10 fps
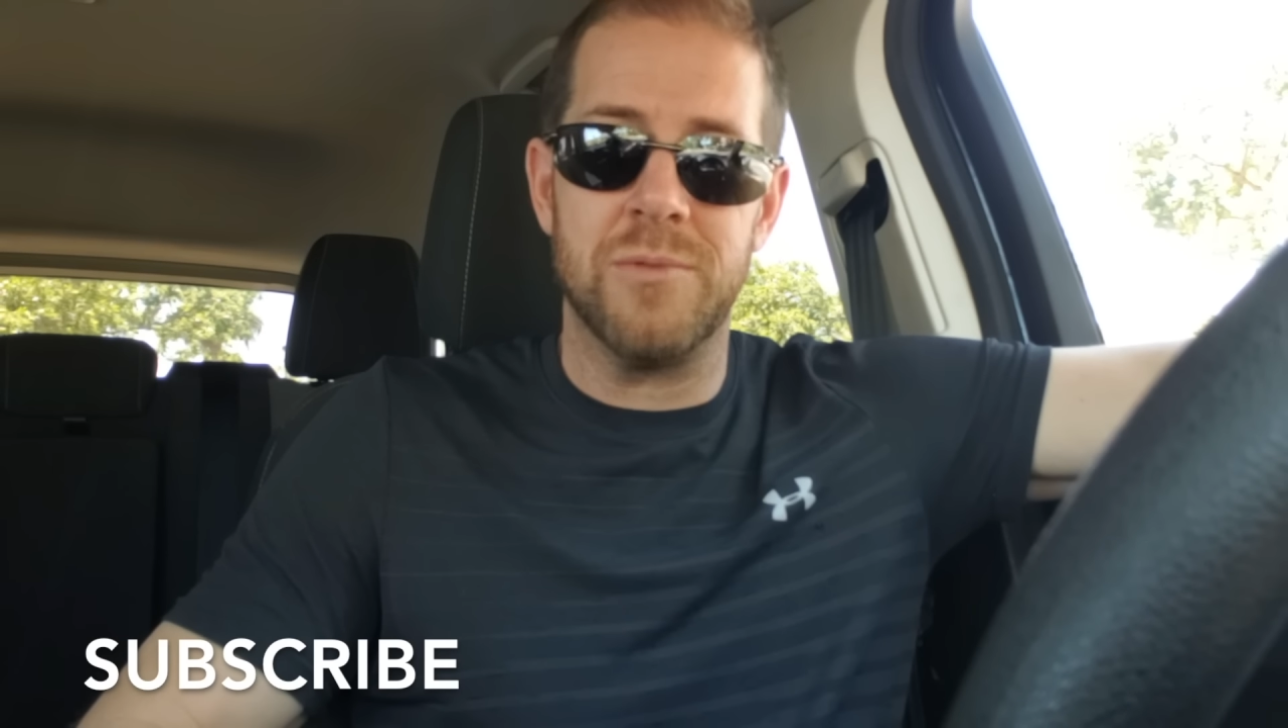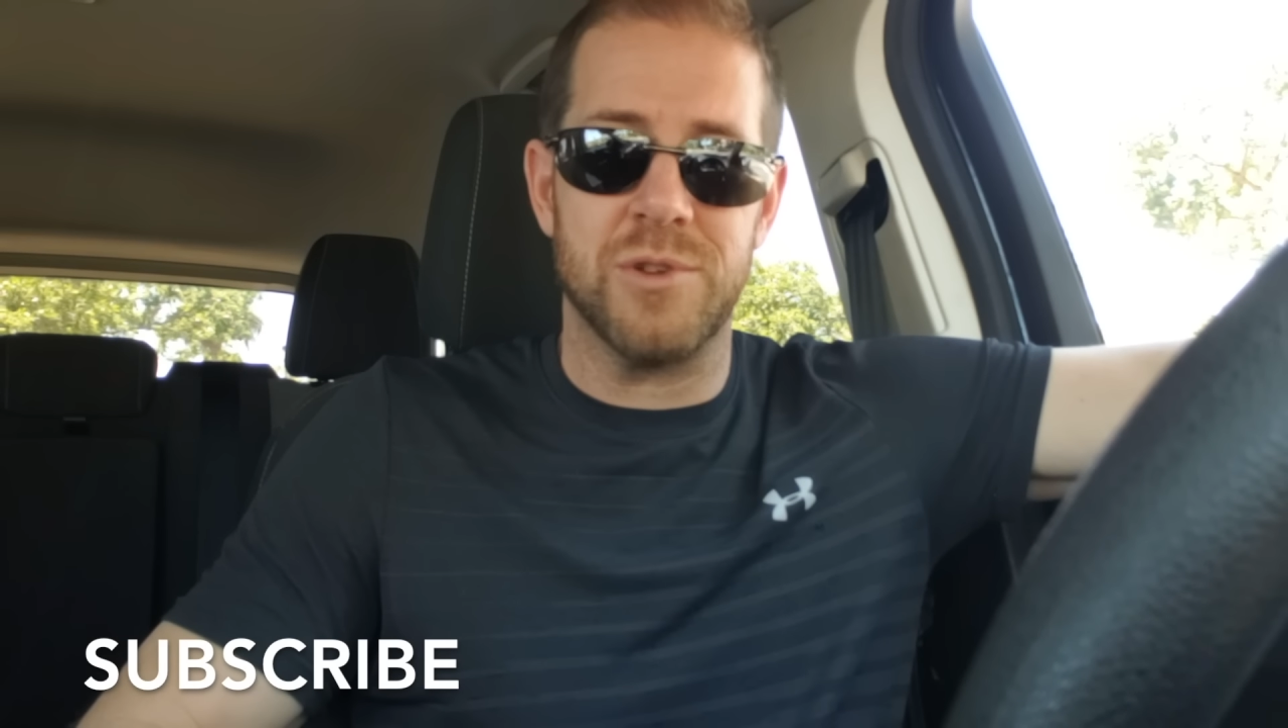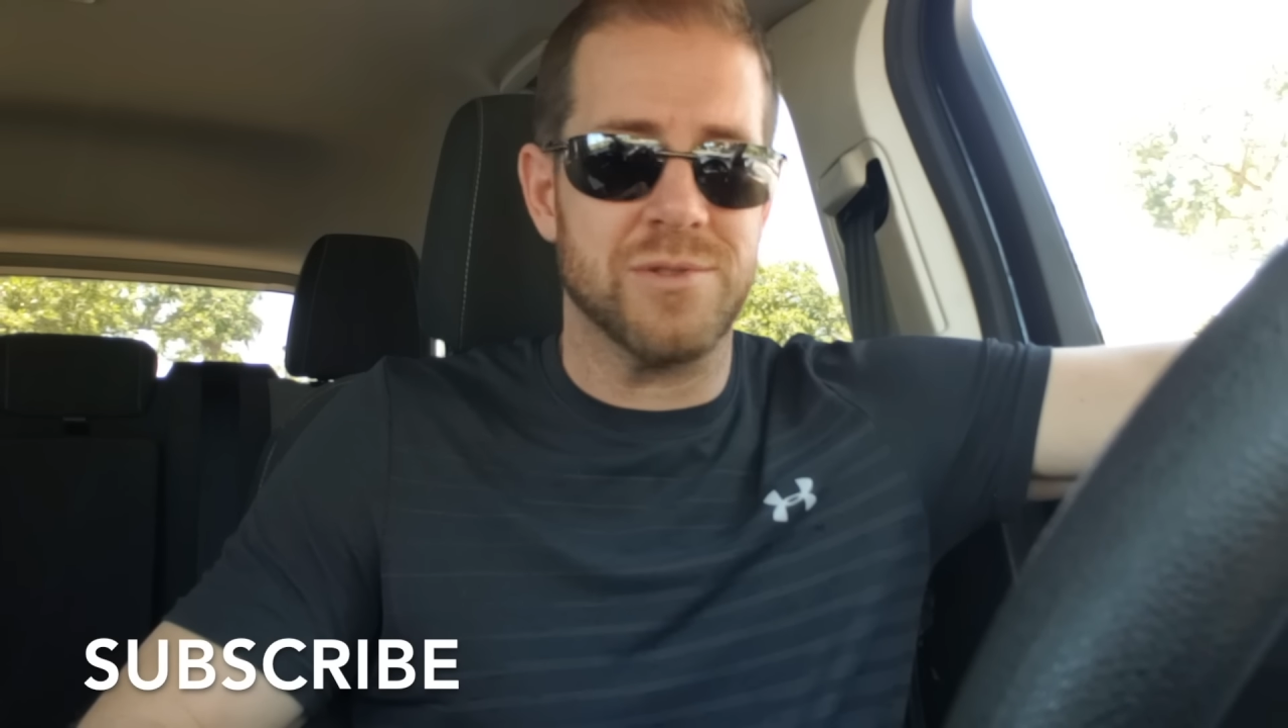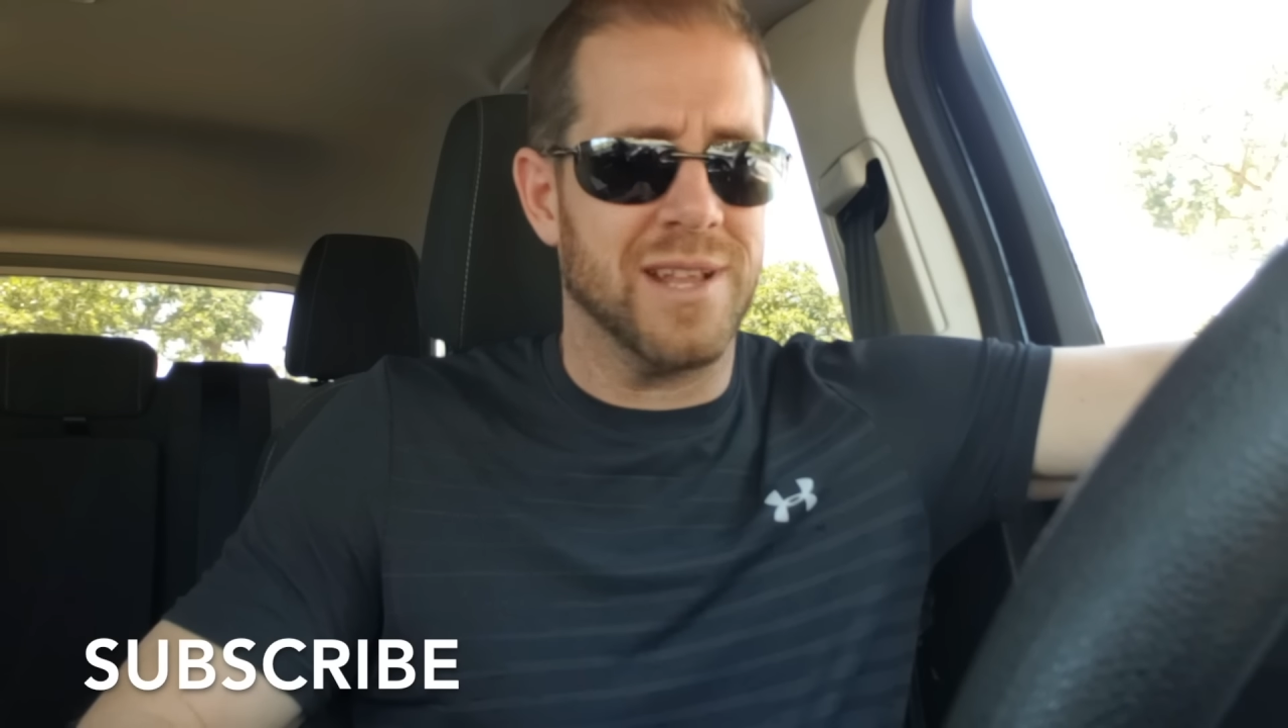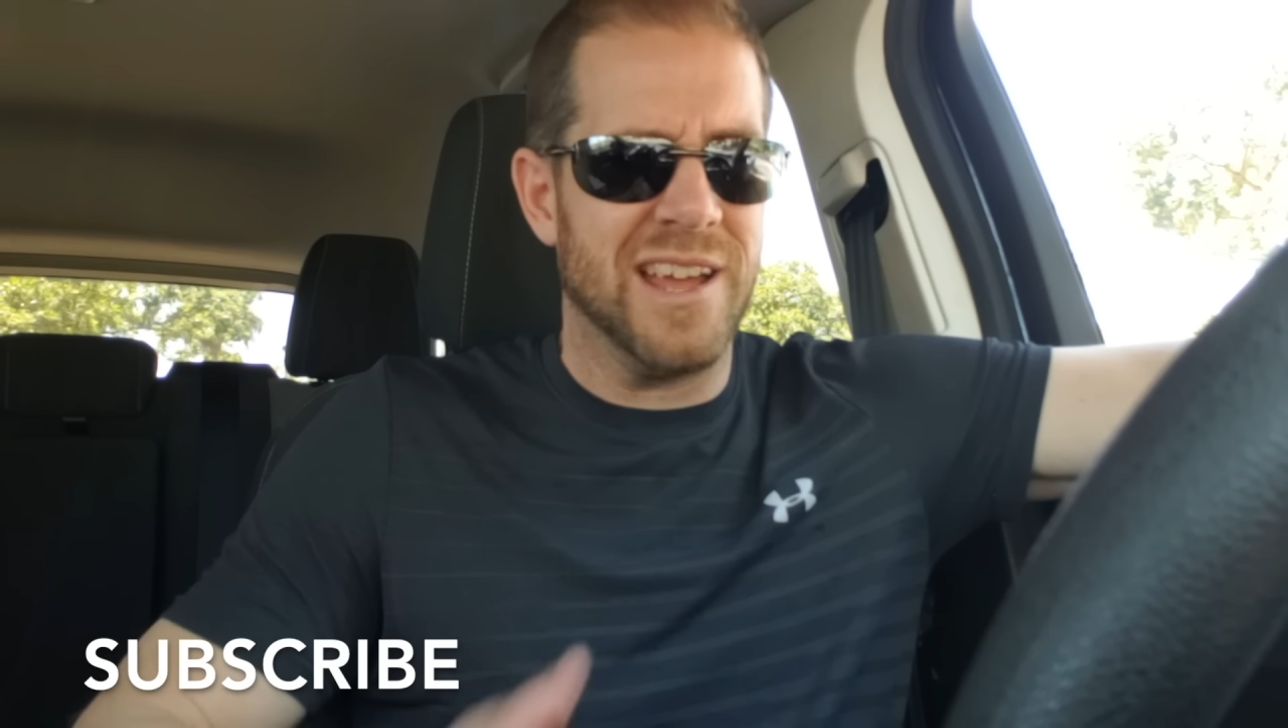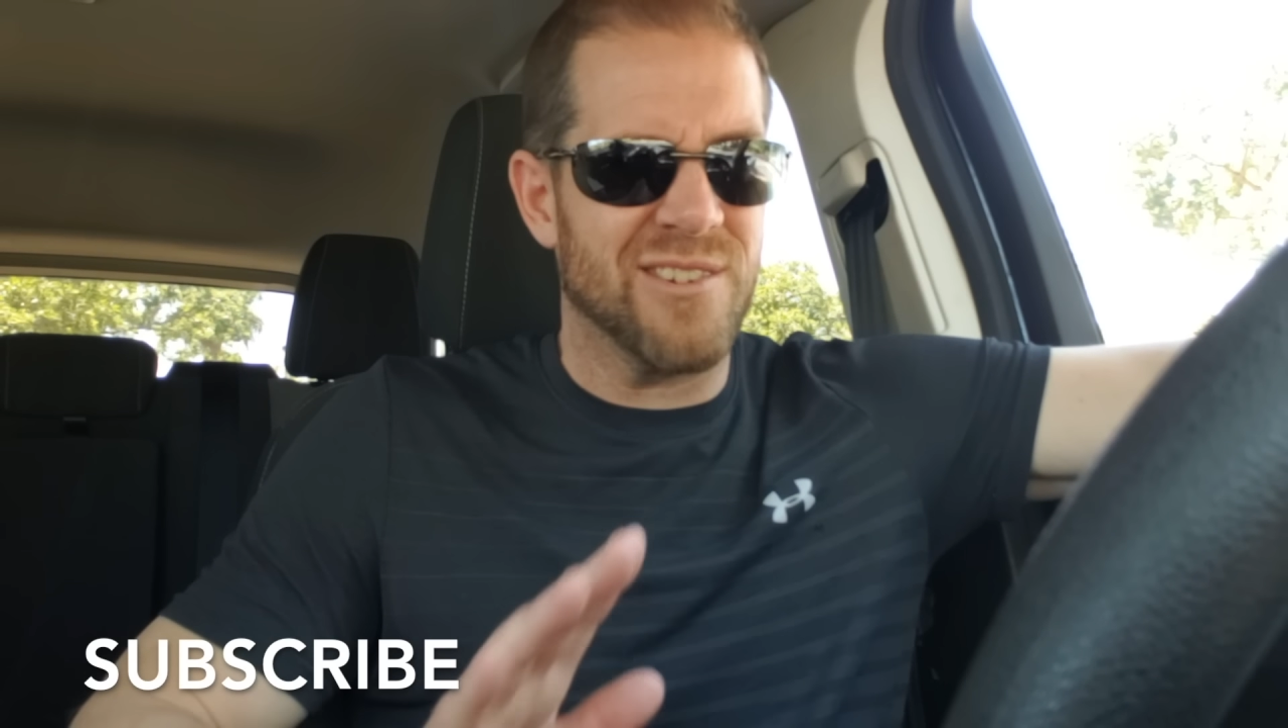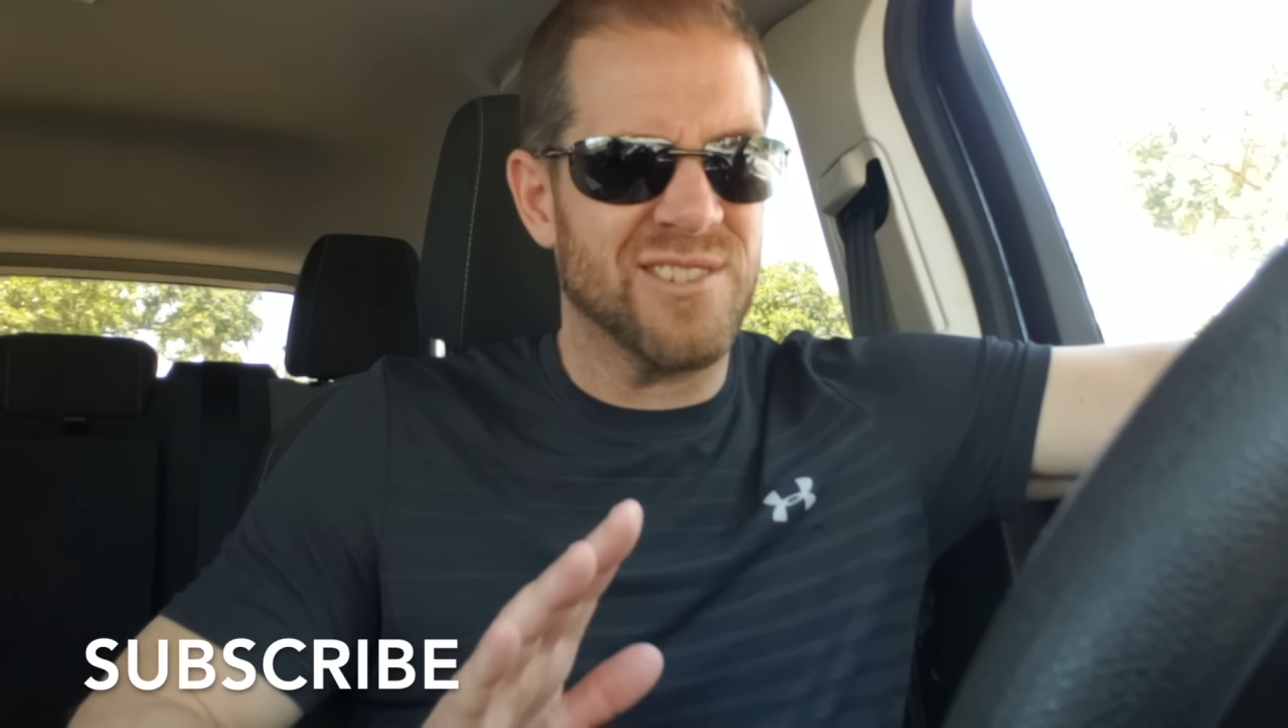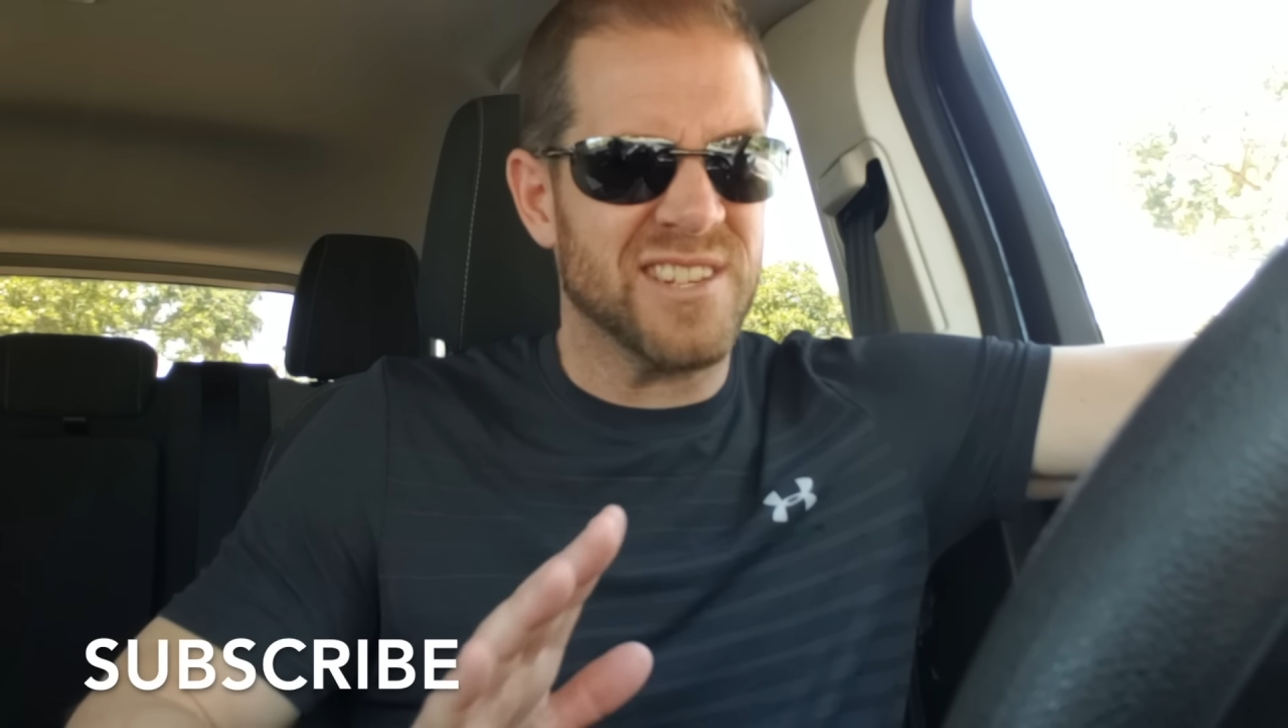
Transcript: Don't let her